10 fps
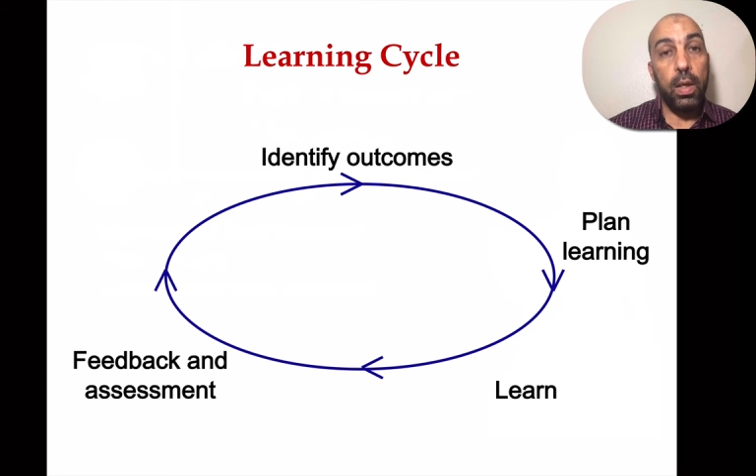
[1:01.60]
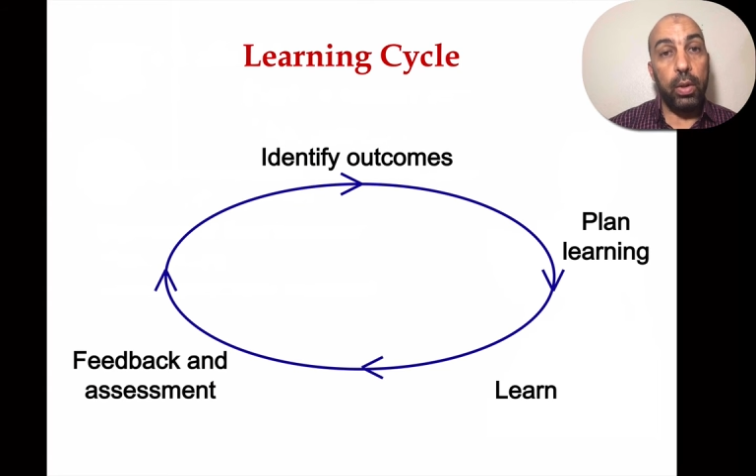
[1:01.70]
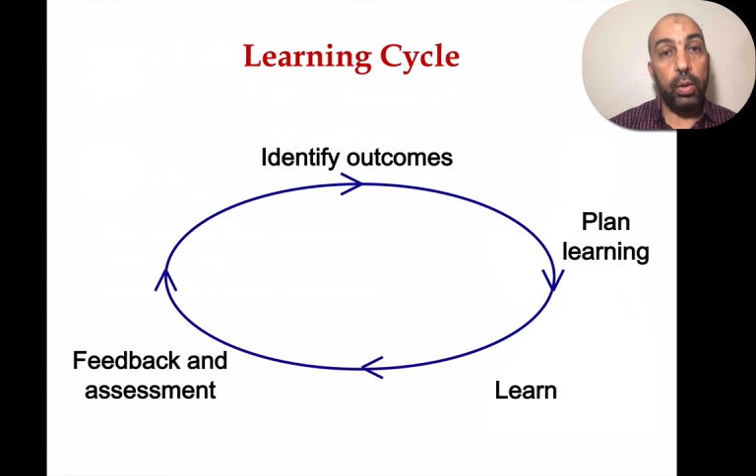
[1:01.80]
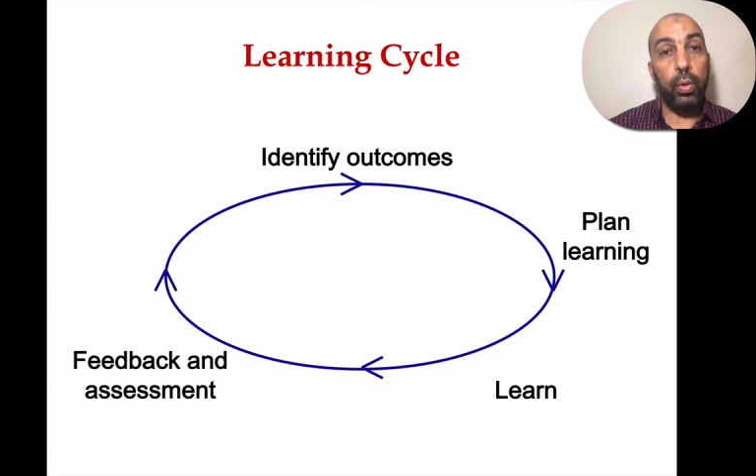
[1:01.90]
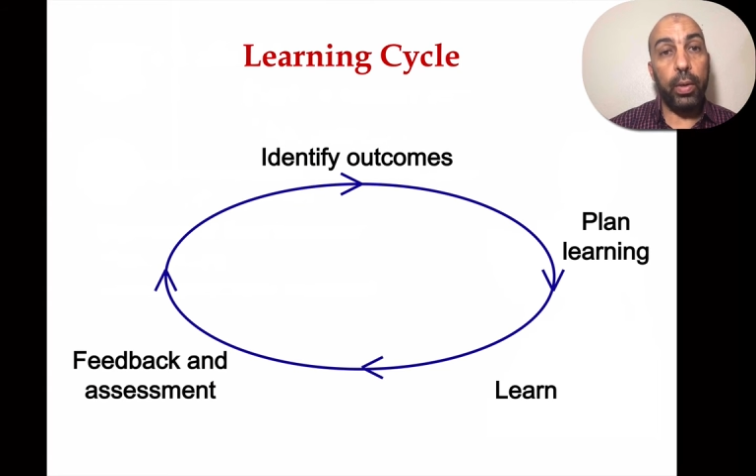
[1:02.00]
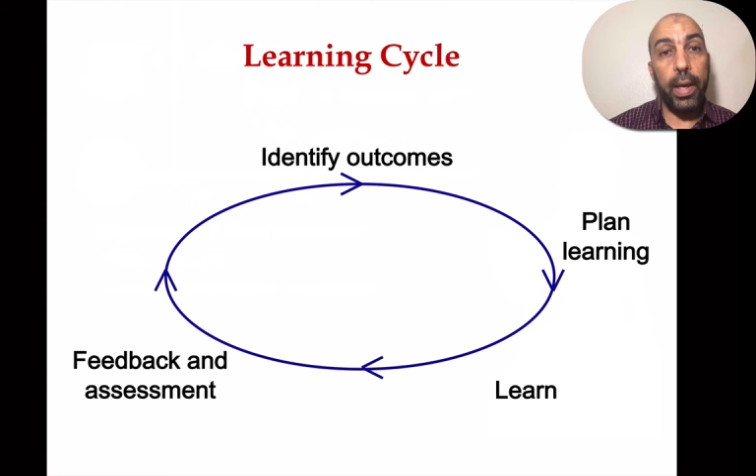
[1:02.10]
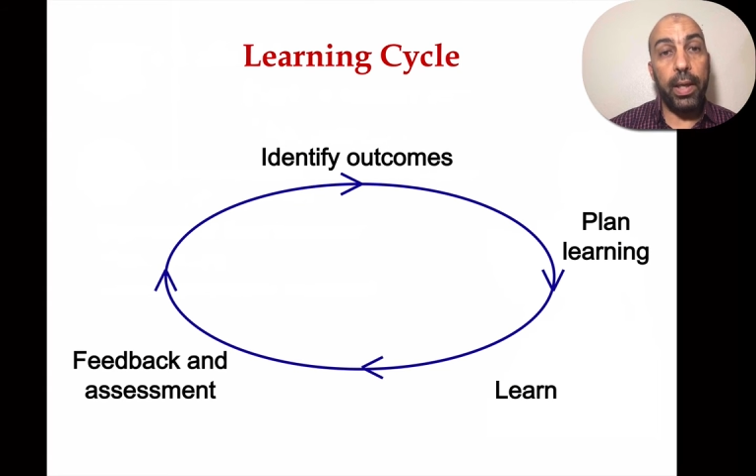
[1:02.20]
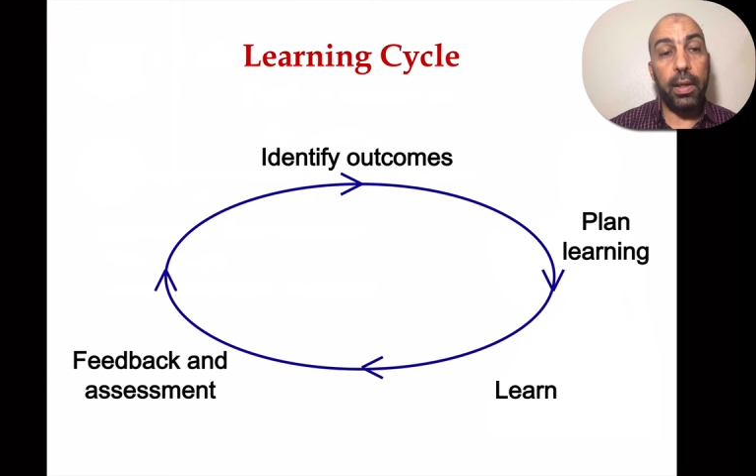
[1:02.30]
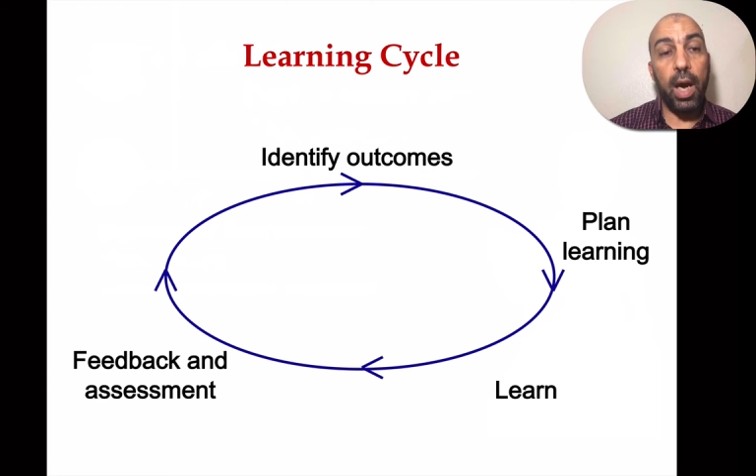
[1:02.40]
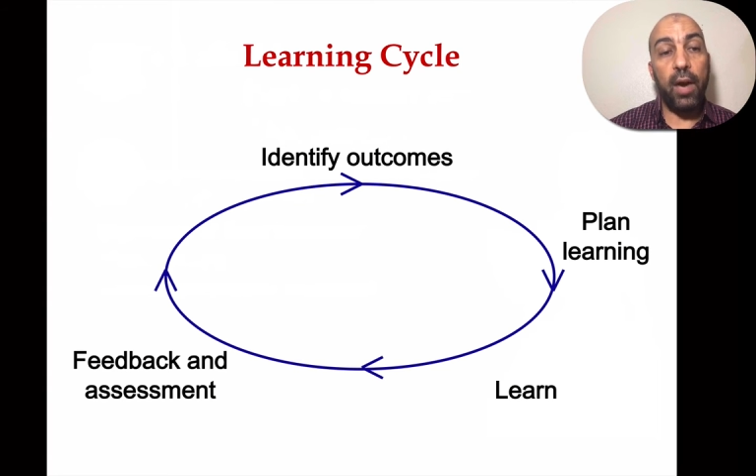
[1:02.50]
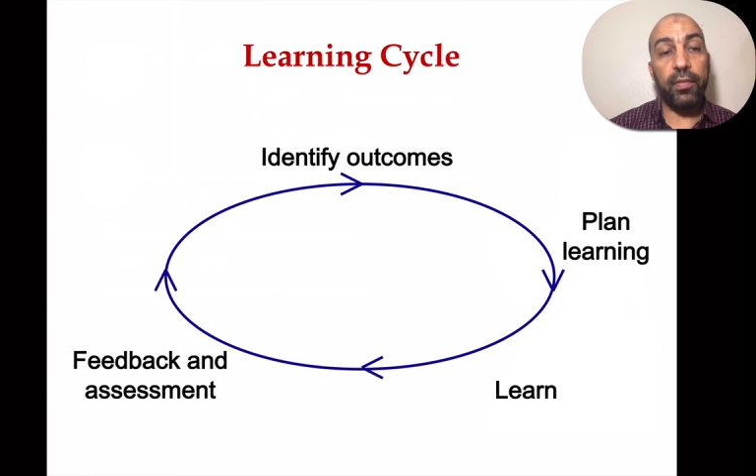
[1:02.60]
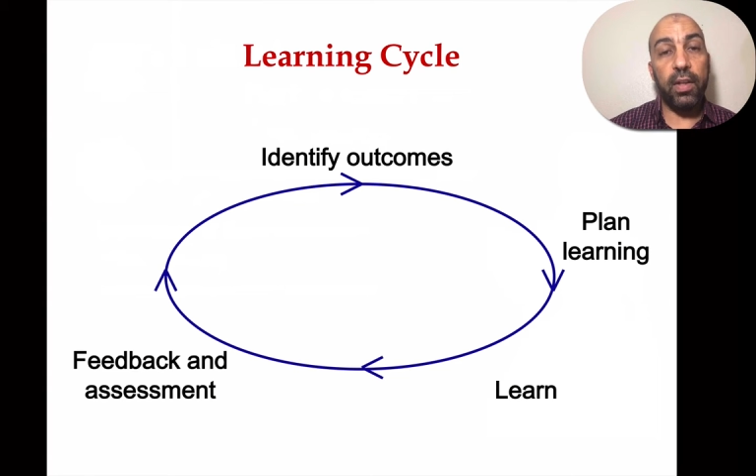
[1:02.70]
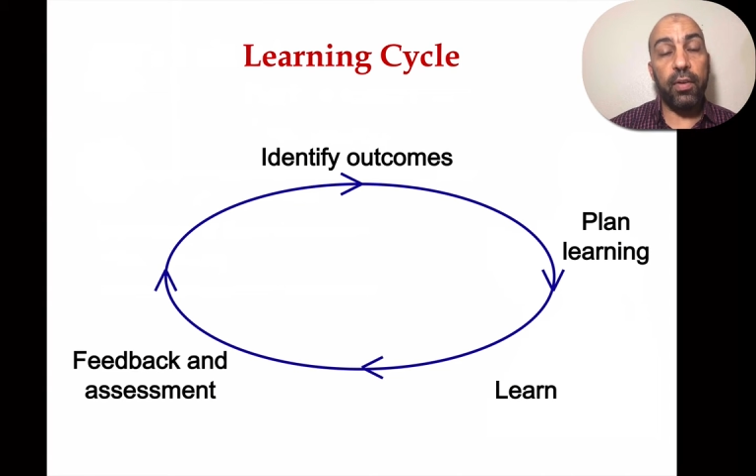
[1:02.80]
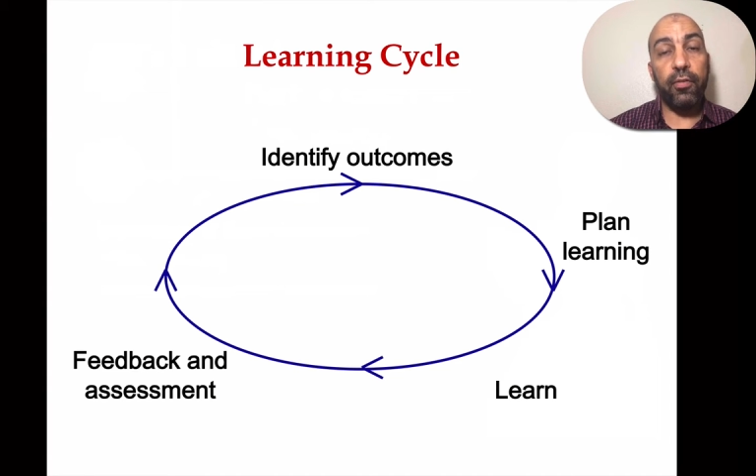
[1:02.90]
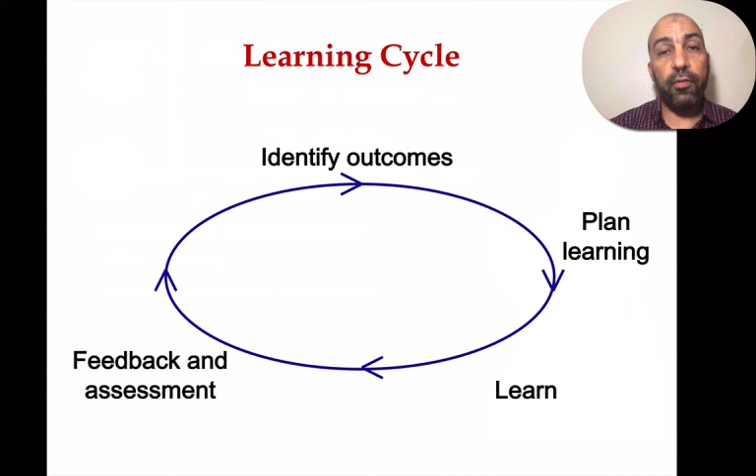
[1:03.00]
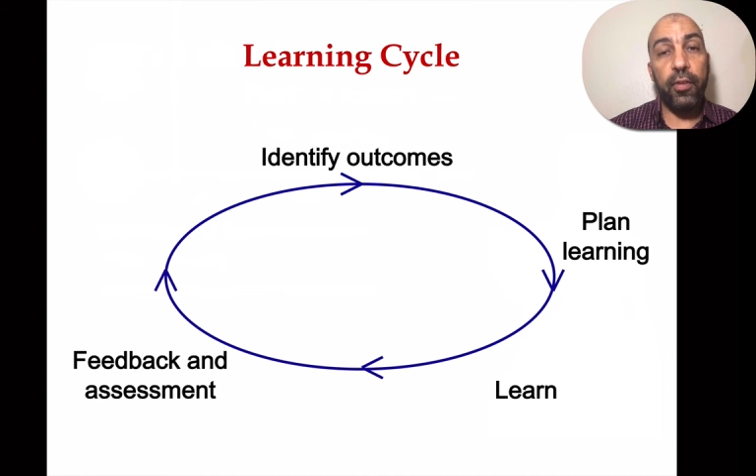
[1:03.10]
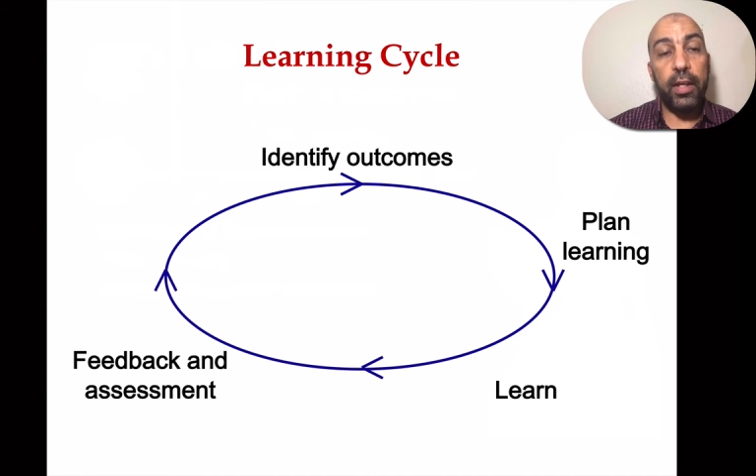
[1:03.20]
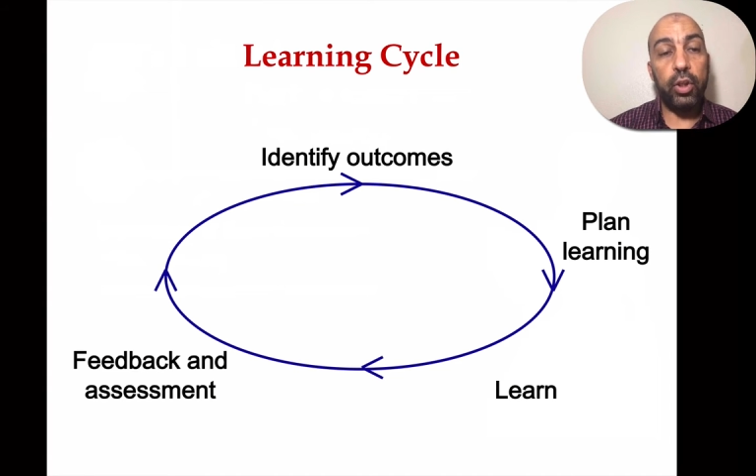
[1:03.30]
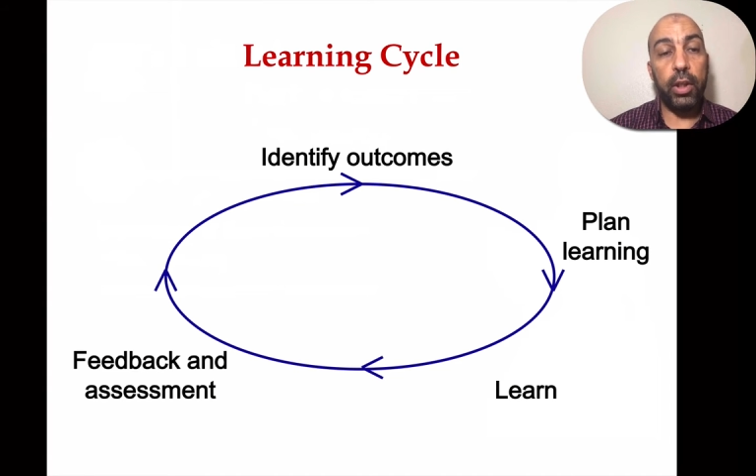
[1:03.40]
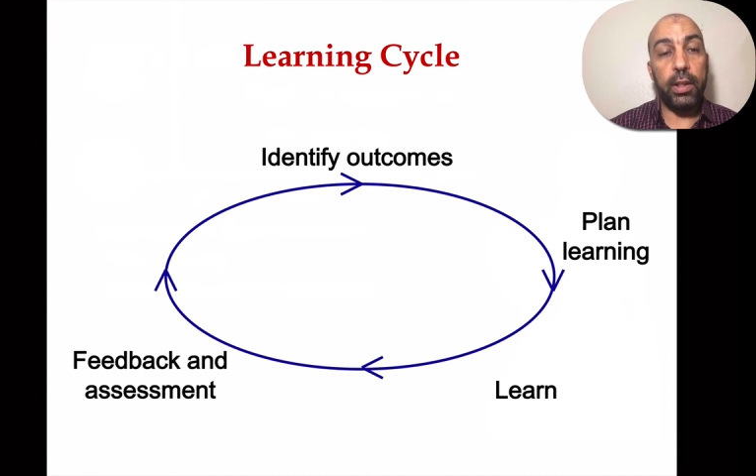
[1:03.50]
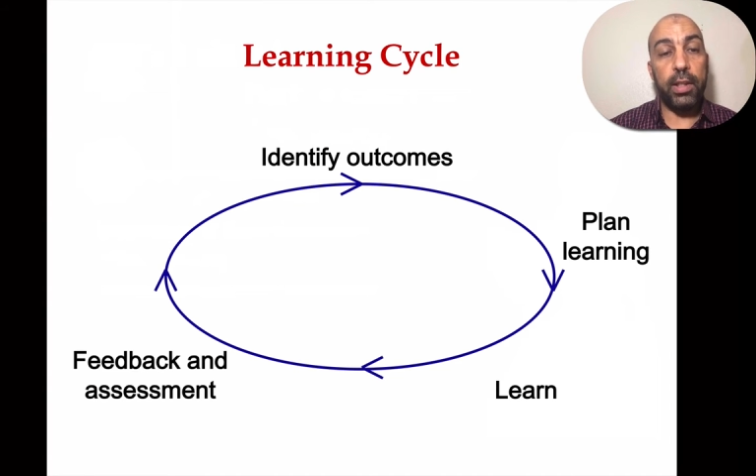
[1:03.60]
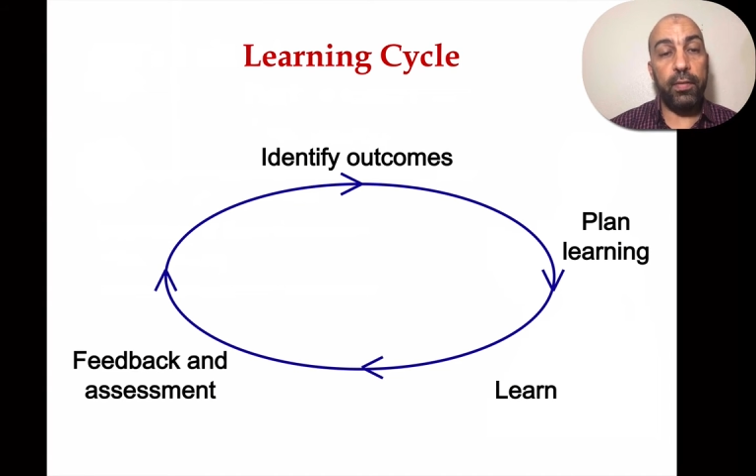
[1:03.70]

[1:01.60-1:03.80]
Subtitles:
You can, after finishing the